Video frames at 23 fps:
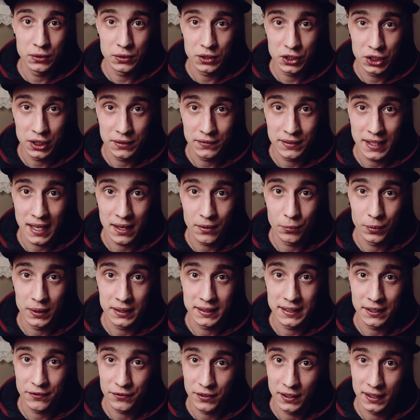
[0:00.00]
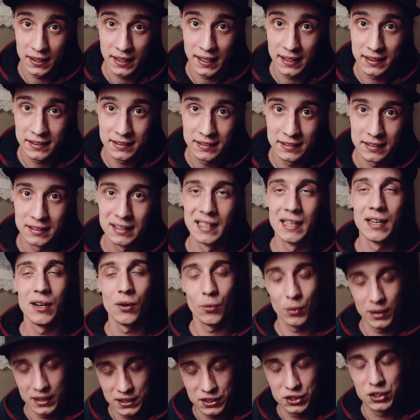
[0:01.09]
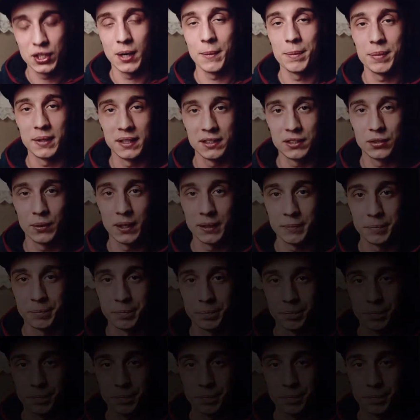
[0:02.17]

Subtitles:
you achieve that with different lenses? Well, let's jump into it.